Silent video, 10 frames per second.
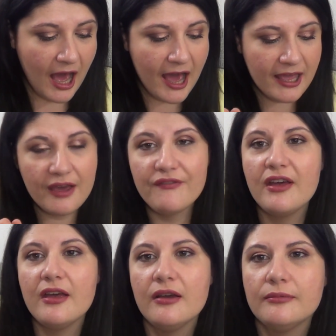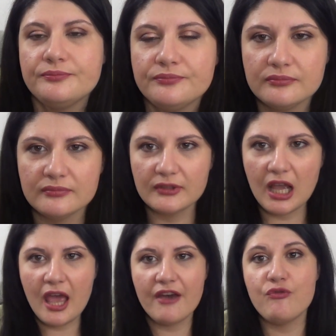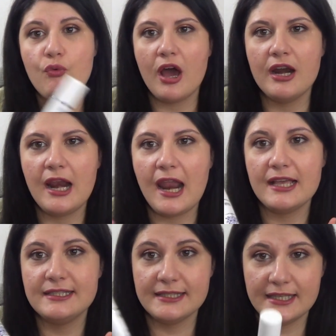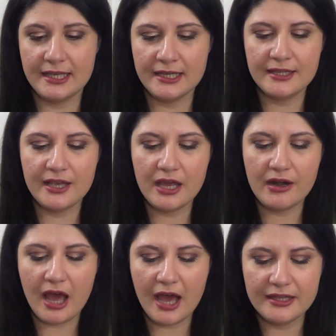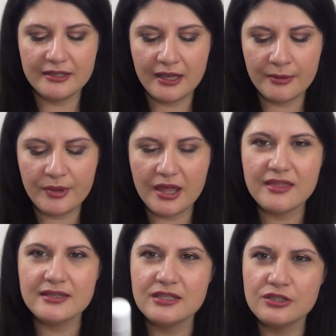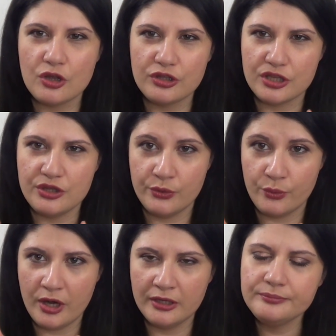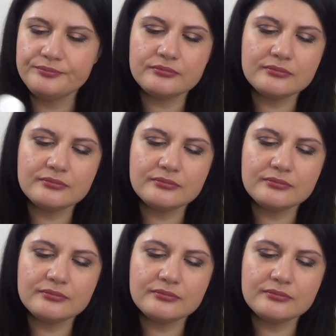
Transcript: I have one last skincare item, and this is not a new one.